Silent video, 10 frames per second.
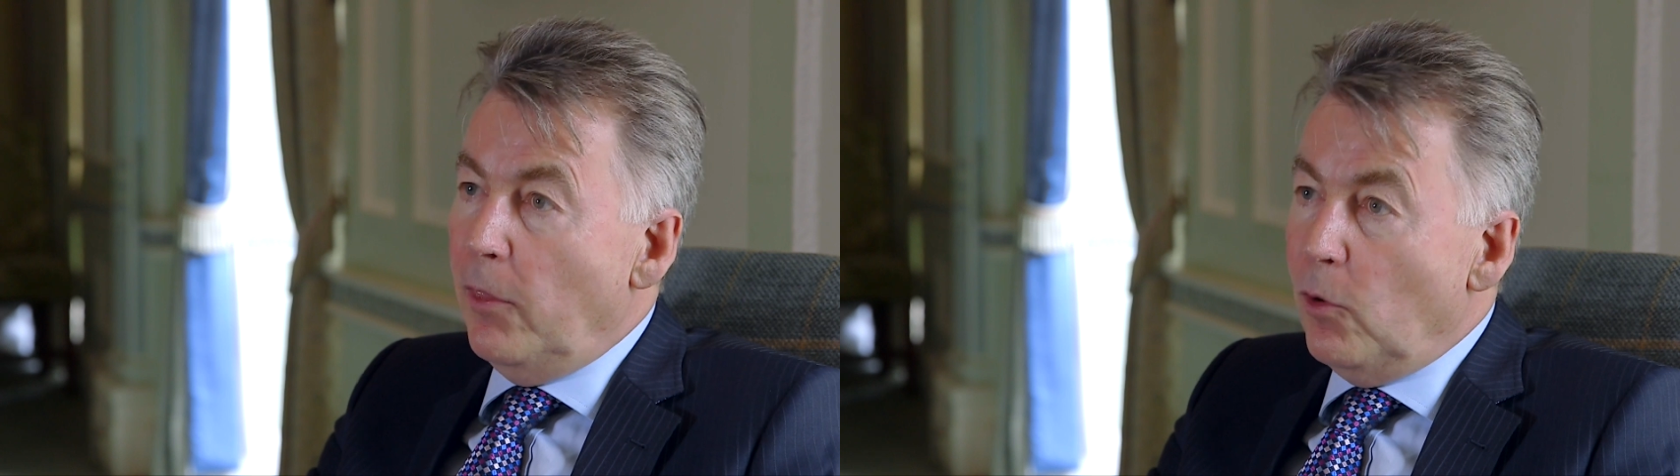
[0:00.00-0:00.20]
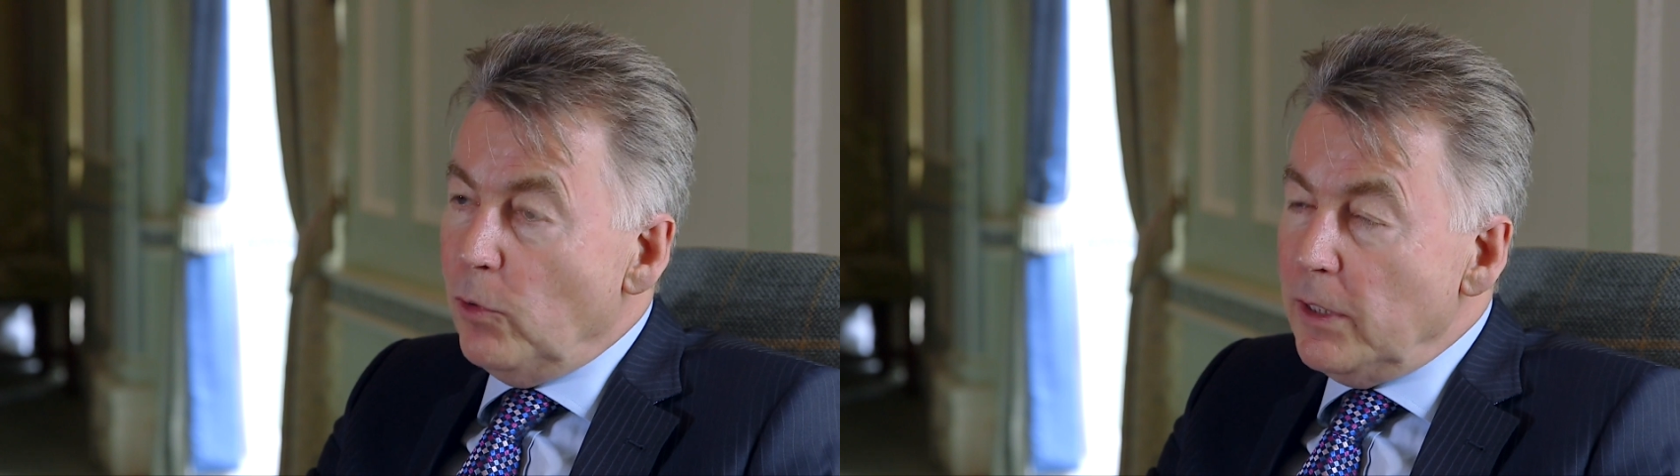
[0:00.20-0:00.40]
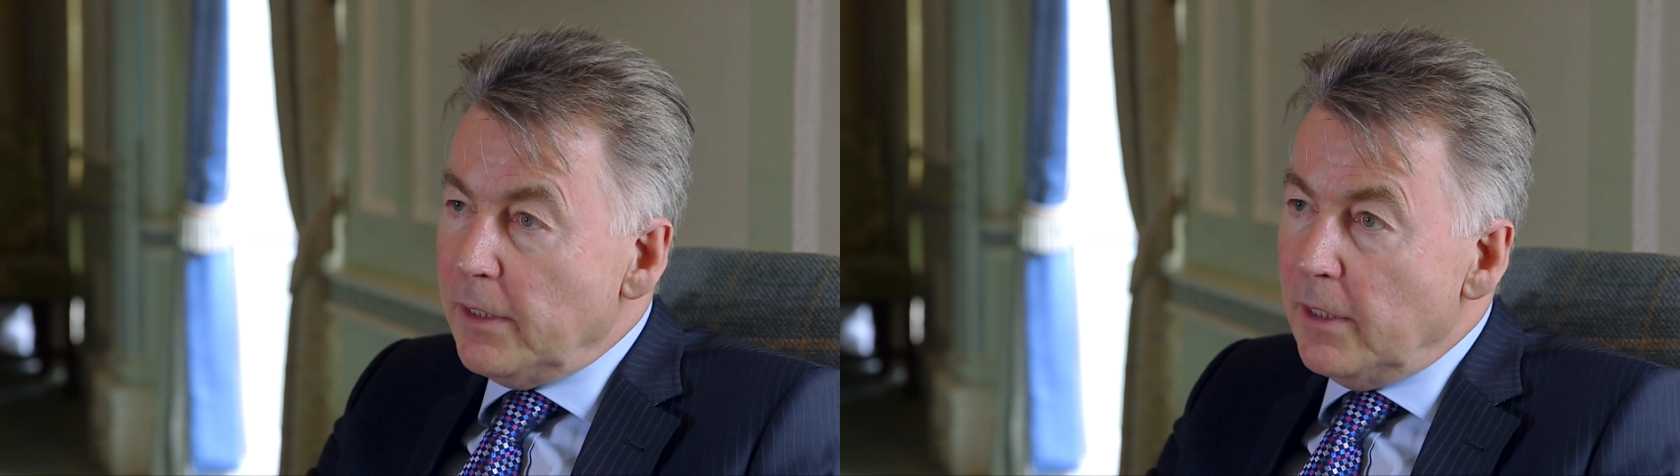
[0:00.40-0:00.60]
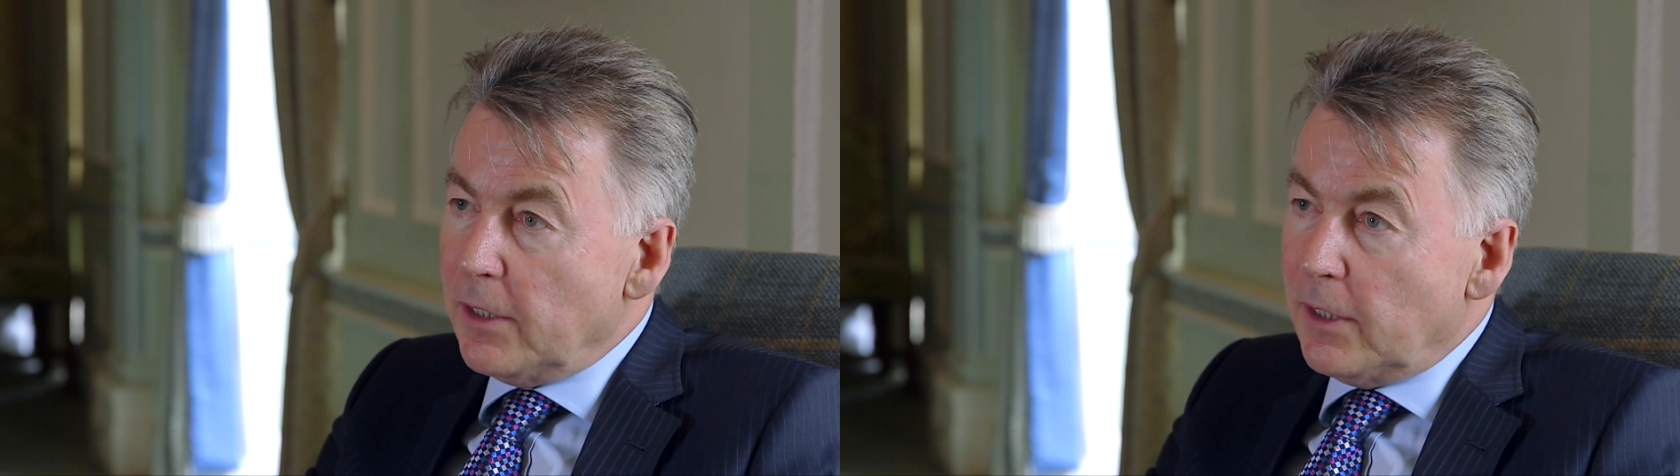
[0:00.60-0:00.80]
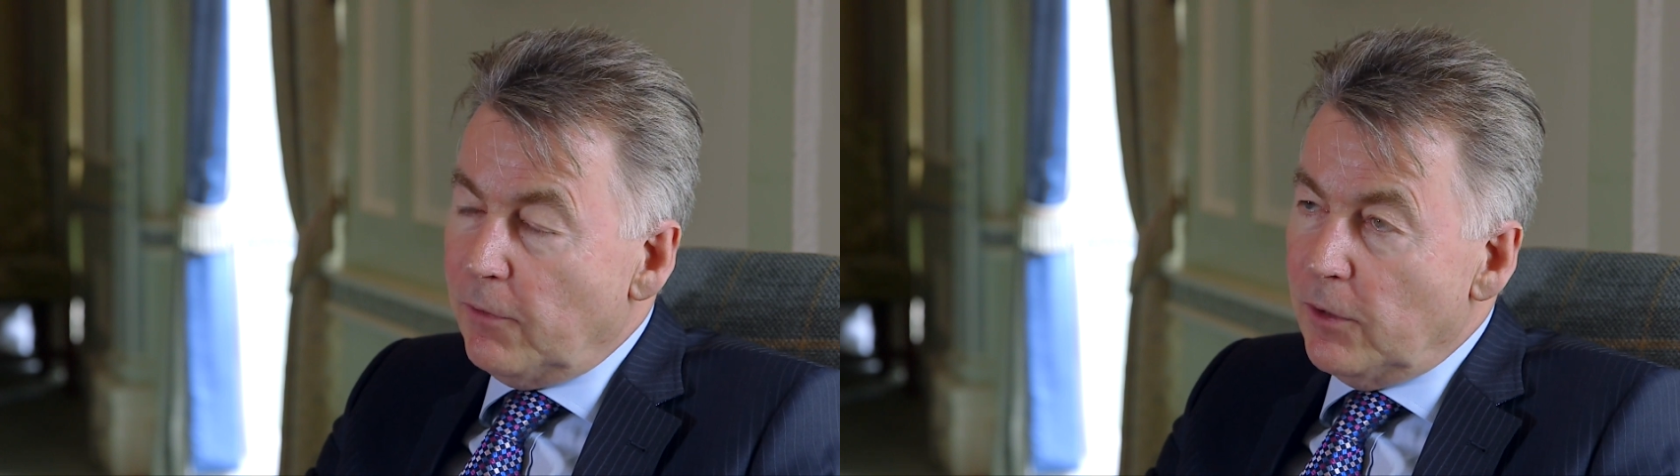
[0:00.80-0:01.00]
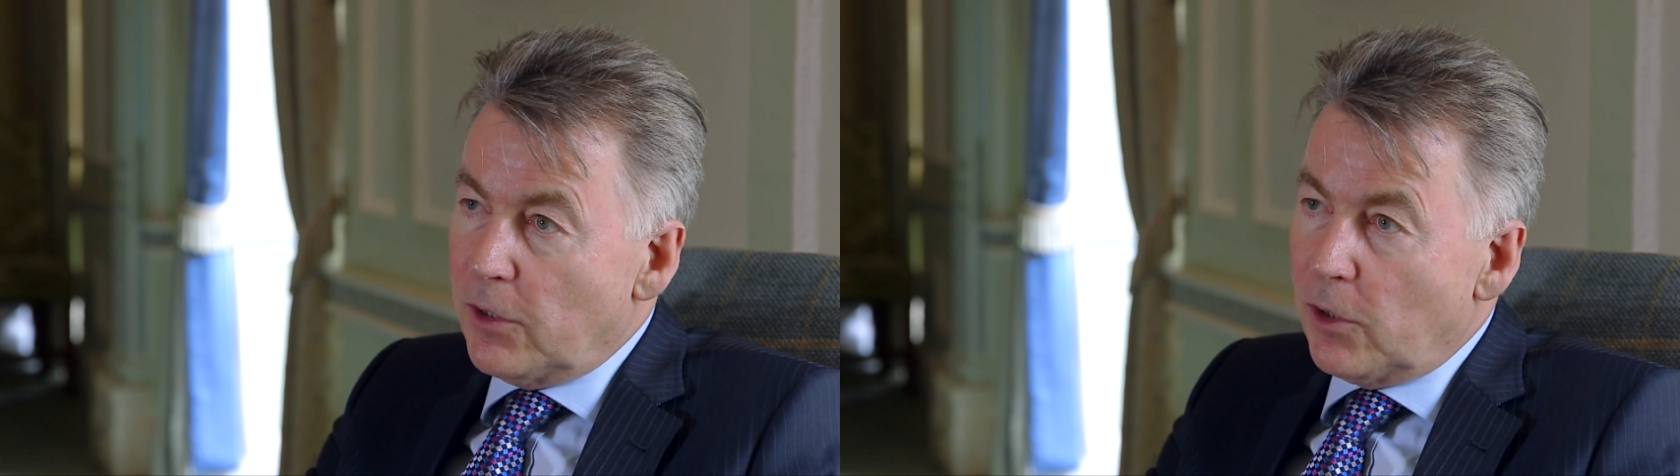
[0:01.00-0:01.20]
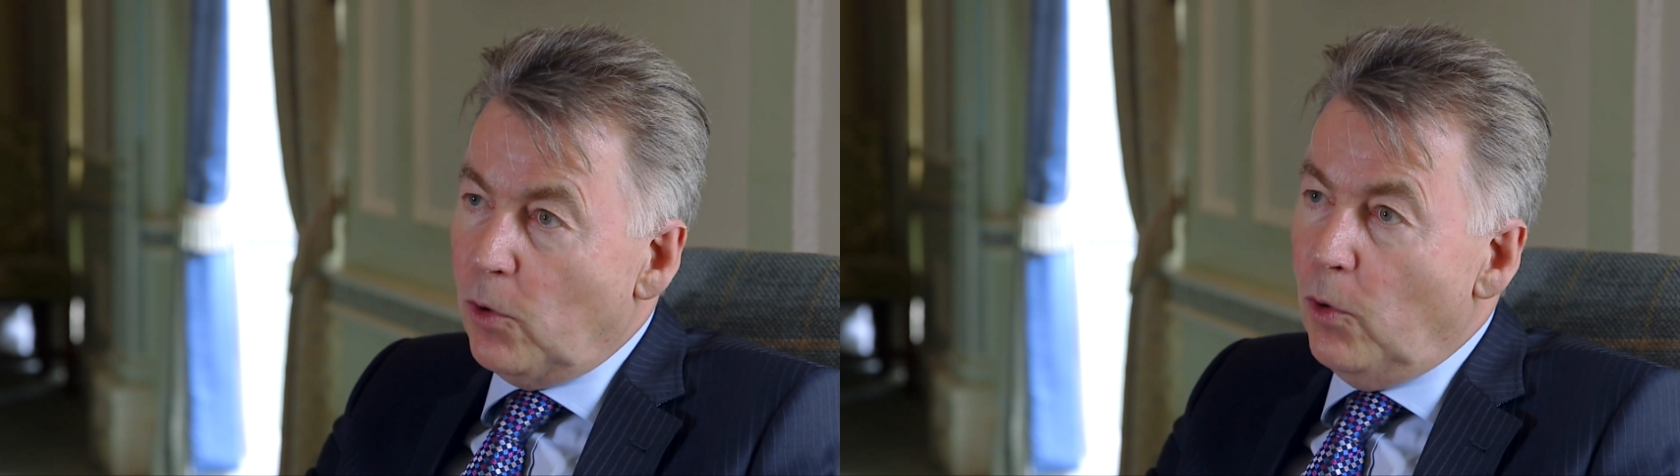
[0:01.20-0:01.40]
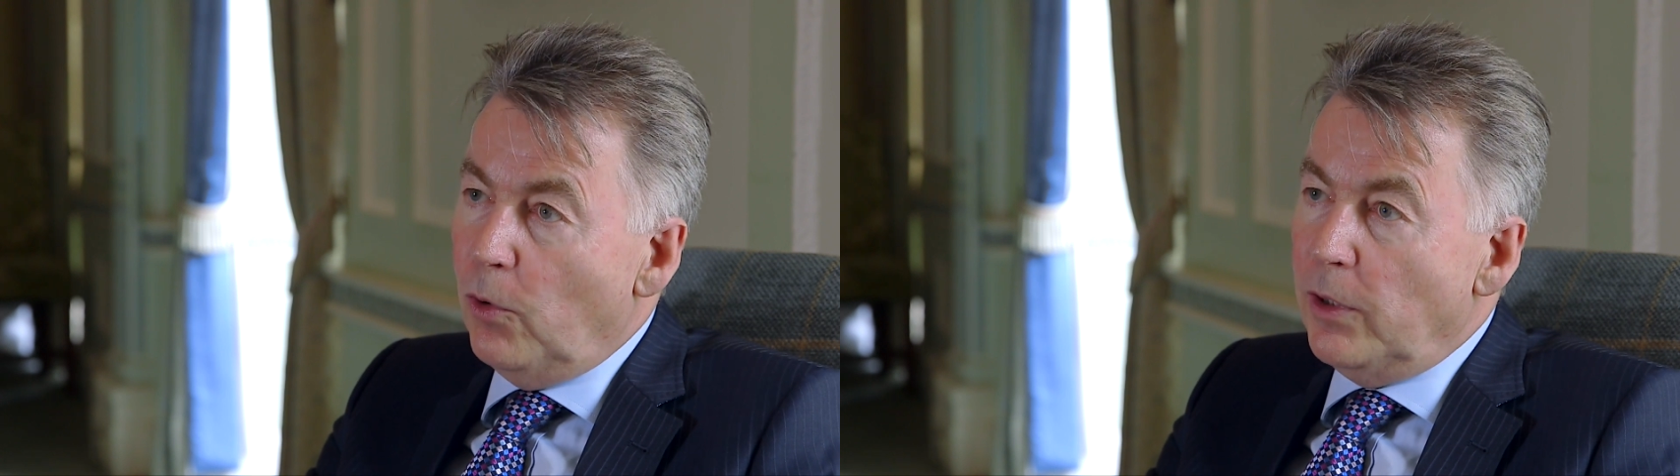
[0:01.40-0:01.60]
And the reason it stiffens the
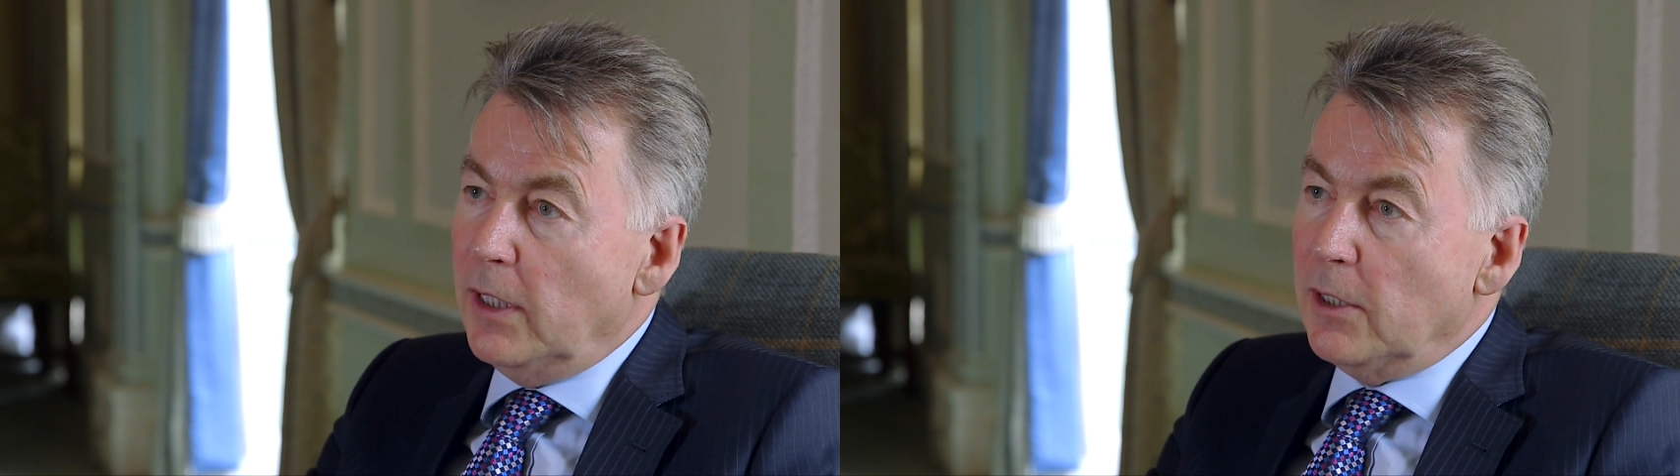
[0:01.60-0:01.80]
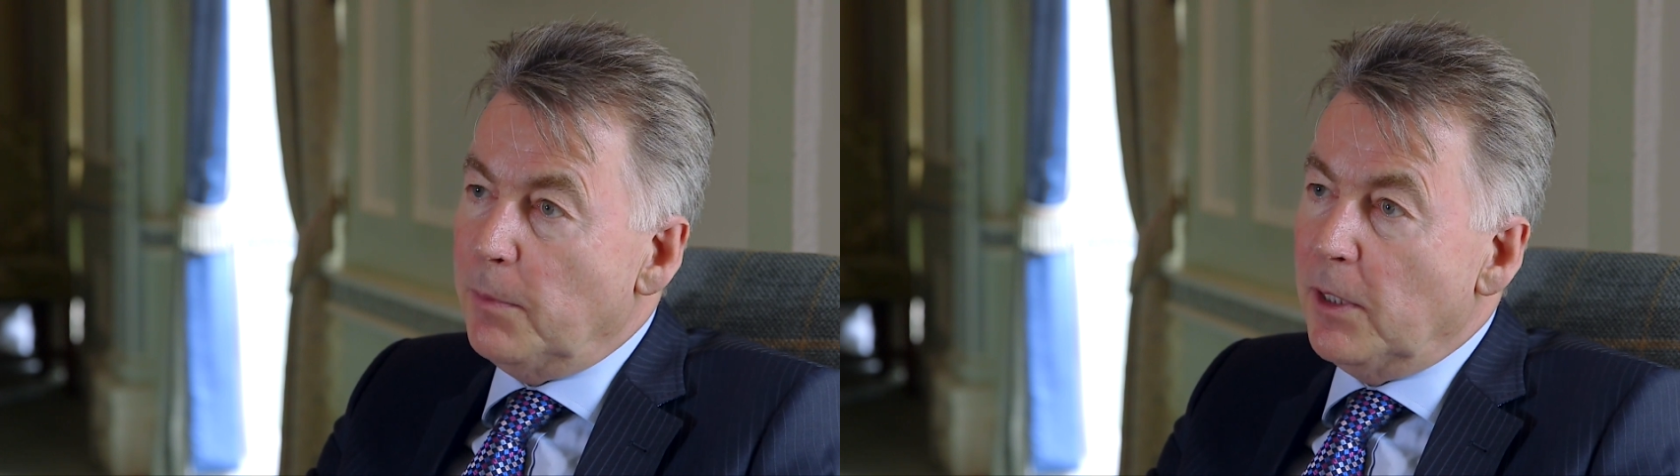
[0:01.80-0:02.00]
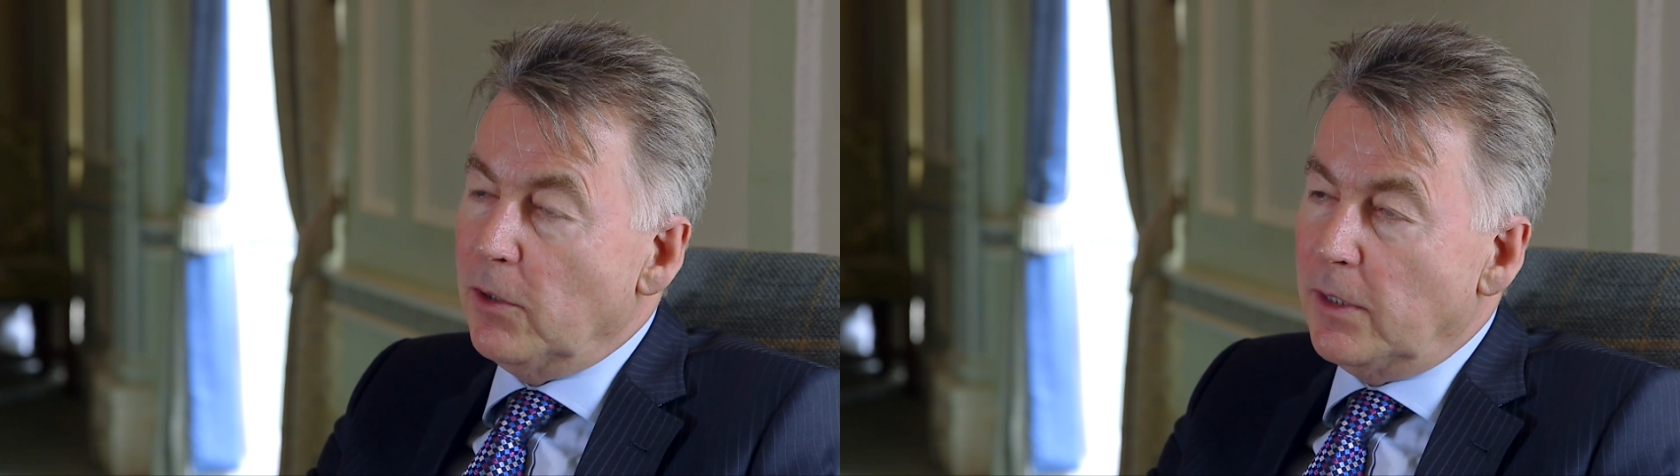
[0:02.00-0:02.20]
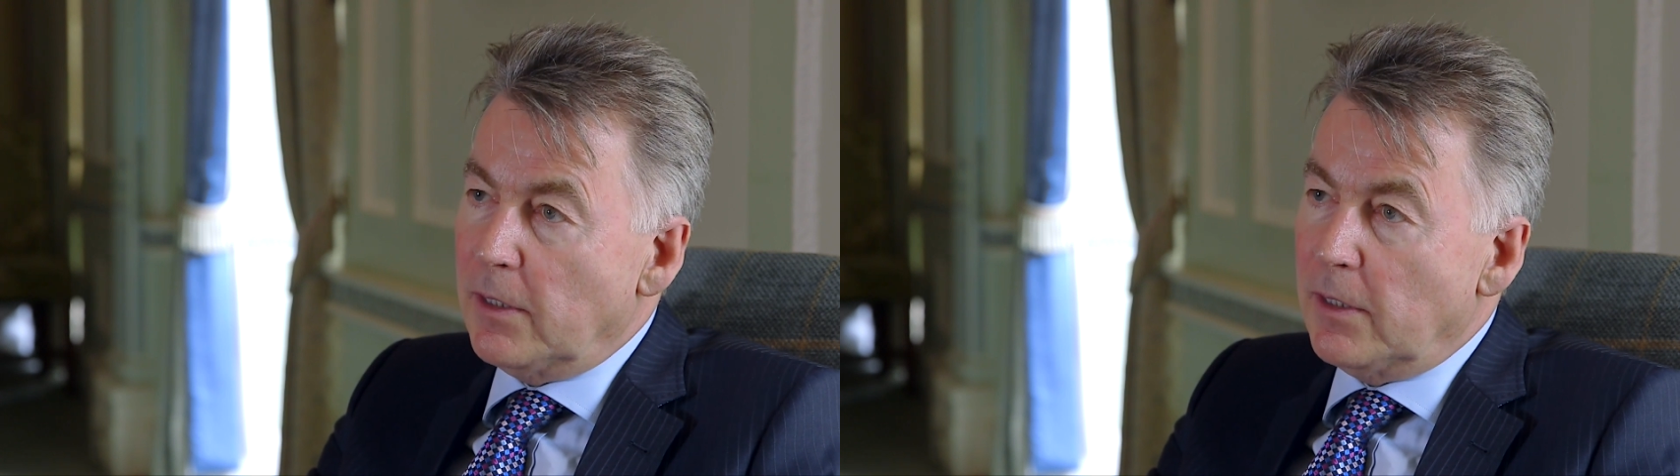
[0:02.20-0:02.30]
cornea is because